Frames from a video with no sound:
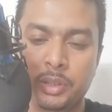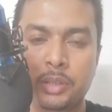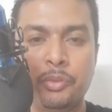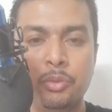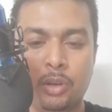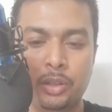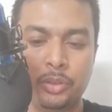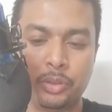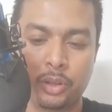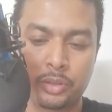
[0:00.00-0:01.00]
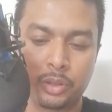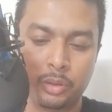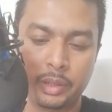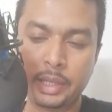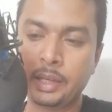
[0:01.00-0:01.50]
from this if you want you could also
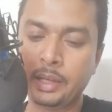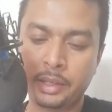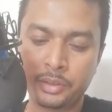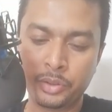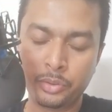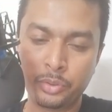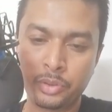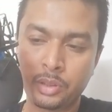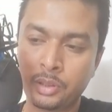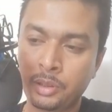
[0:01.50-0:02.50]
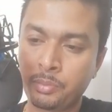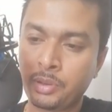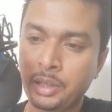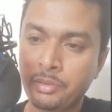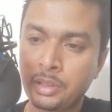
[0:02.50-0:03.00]
go ahead and use a
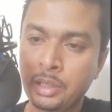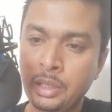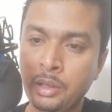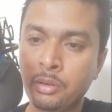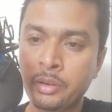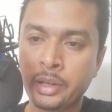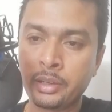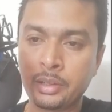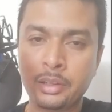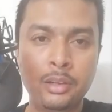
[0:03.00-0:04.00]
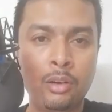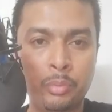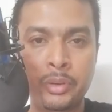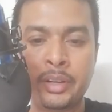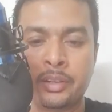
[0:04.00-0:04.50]
privacy oriented
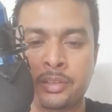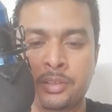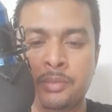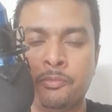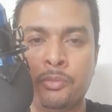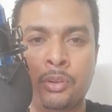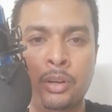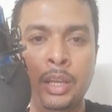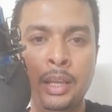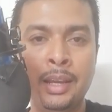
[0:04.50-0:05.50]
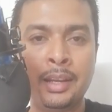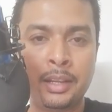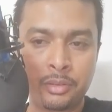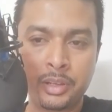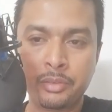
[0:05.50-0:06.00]
operating system for an
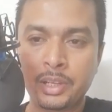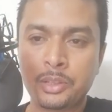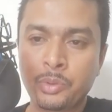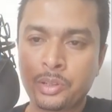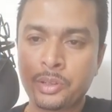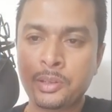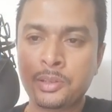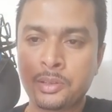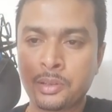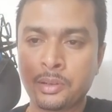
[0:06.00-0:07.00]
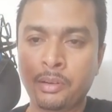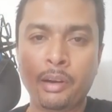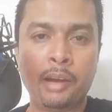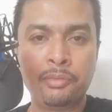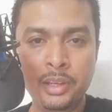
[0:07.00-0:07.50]
android device which is uh,
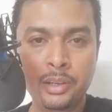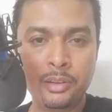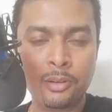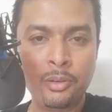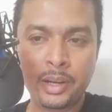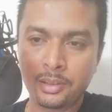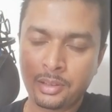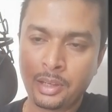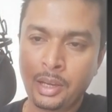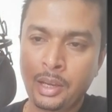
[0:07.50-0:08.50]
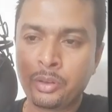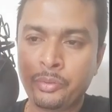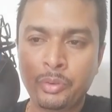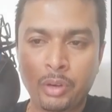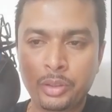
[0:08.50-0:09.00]
graphene os so
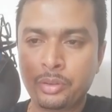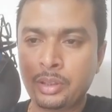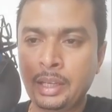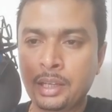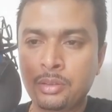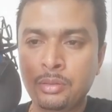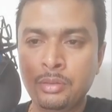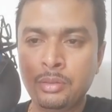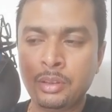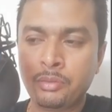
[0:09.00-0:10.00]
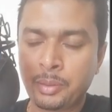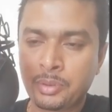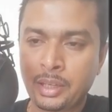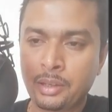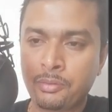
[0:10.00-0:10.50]
if you want you could get to the
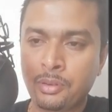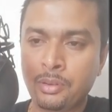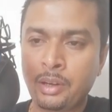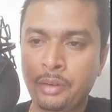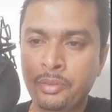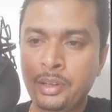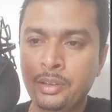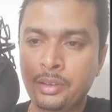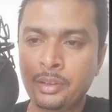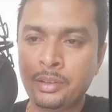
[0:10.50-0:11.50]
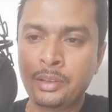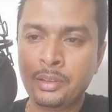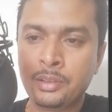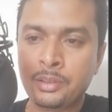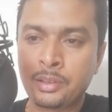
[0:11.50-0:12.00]
website for graphene it
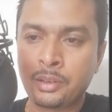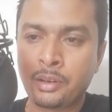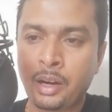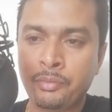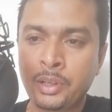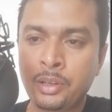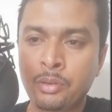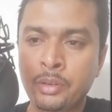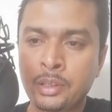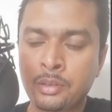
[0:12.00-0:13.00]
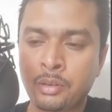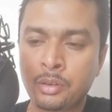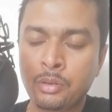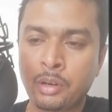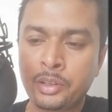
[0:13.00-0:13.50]
is uh,
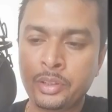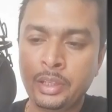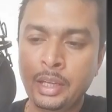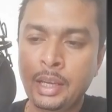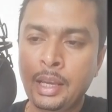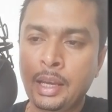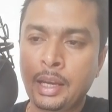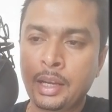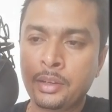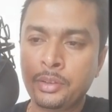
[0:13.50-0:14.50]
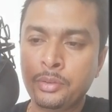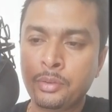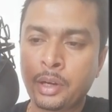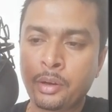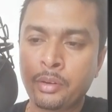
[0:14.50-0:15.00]
grapheneos.org and
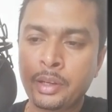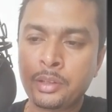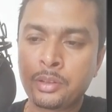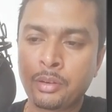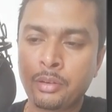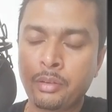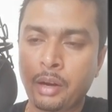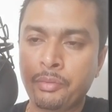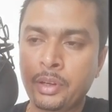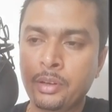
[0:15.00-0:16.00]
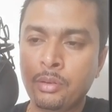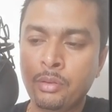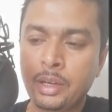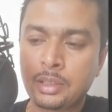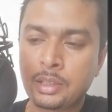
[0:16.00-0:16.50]
you click on install graphene
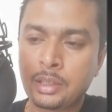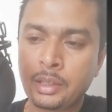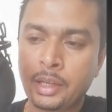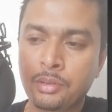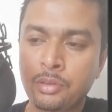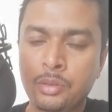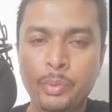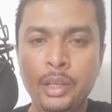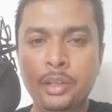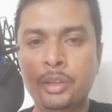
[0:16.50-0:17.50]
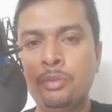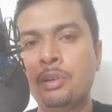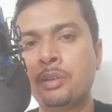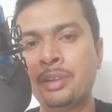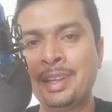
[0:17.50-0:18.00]
os get to this page and you
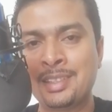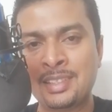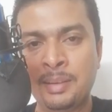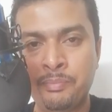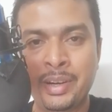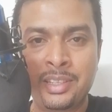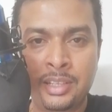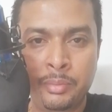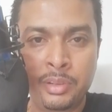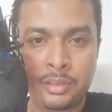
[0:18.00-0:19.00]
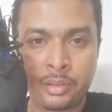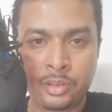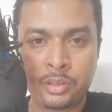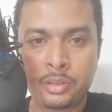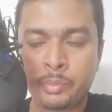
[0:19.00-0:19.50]
are going to get step by step
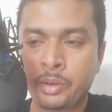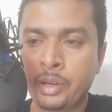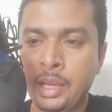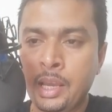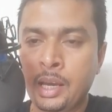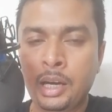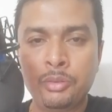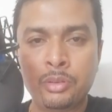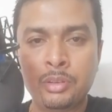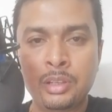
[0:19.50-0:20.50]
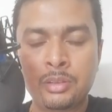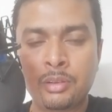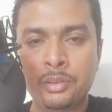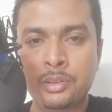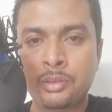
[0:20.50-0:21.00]
instructions about how you could
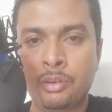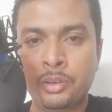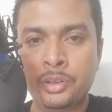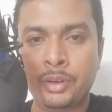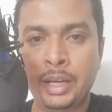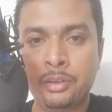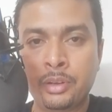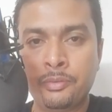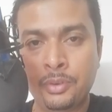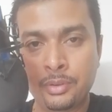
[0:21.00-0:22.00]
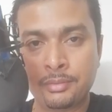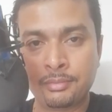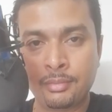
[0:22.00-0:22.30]
install this on your Android phone.